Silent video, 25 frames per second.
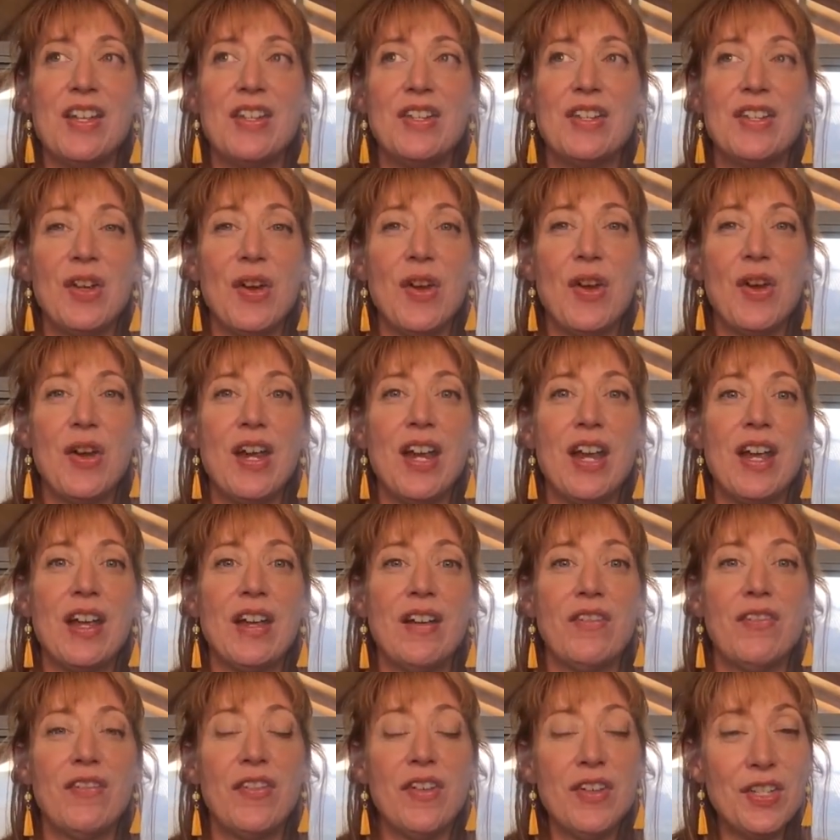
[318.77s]
So
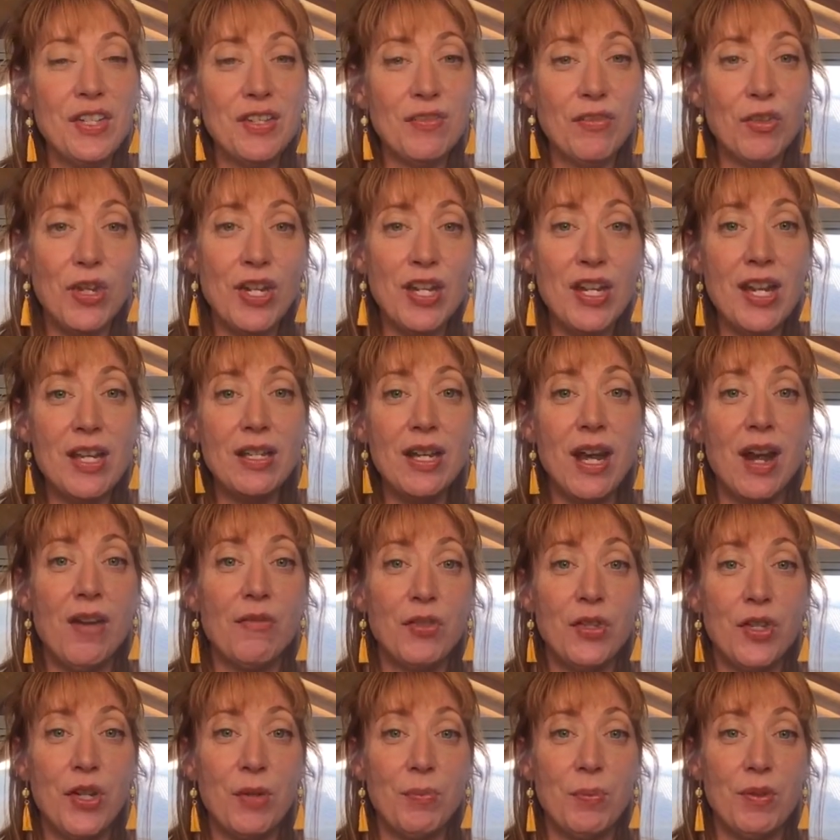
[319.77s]
first of all, you need to
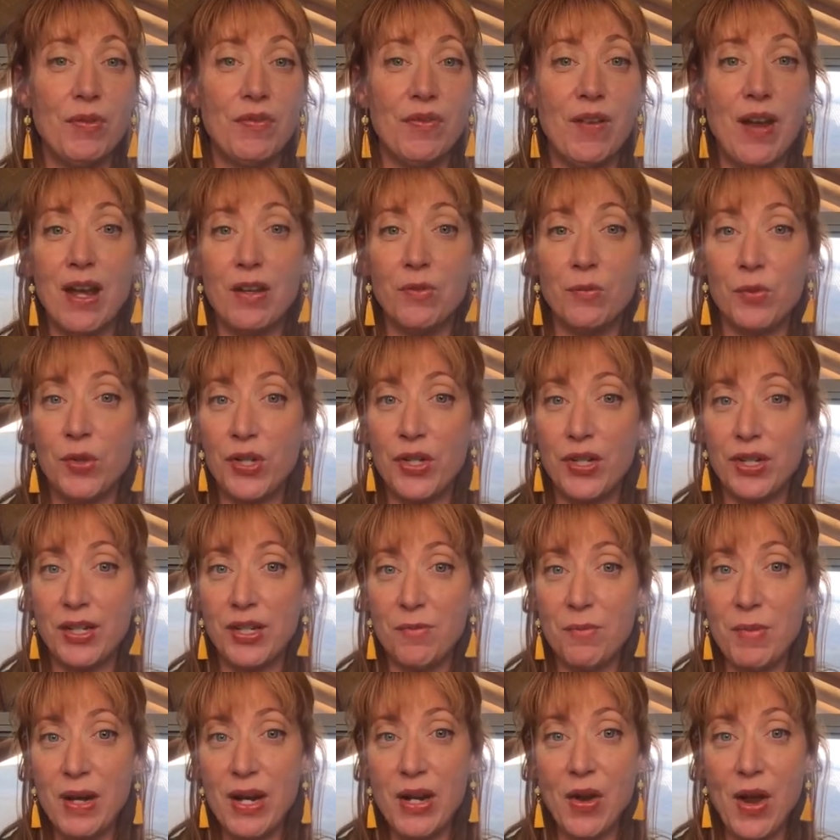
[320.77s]
have tryptophan, which is
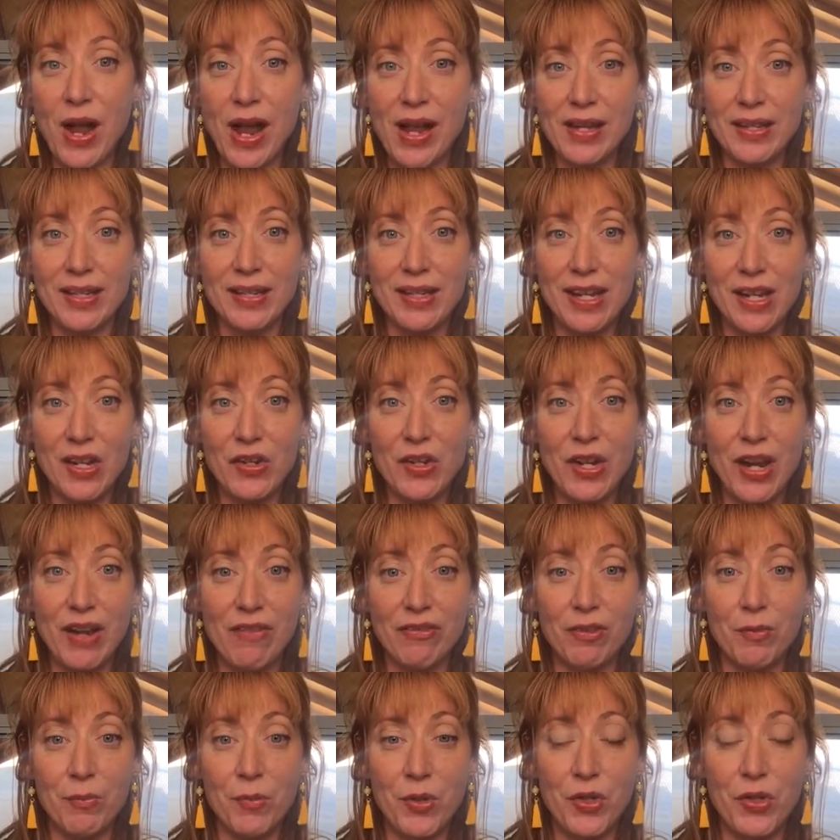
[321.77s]
an amino acid that you
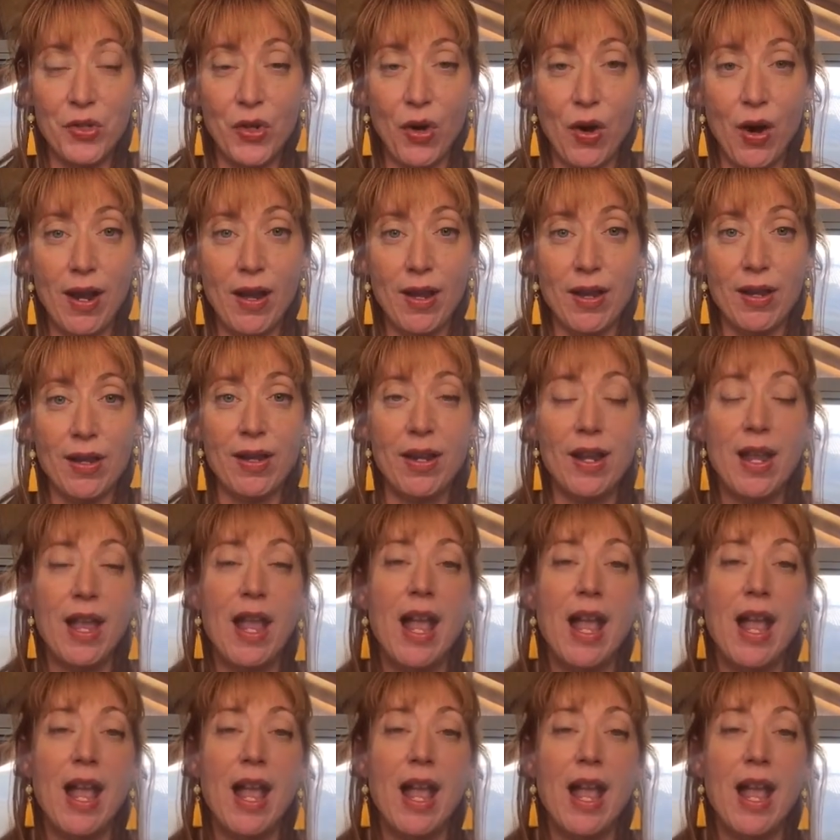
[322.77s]
get from your diet.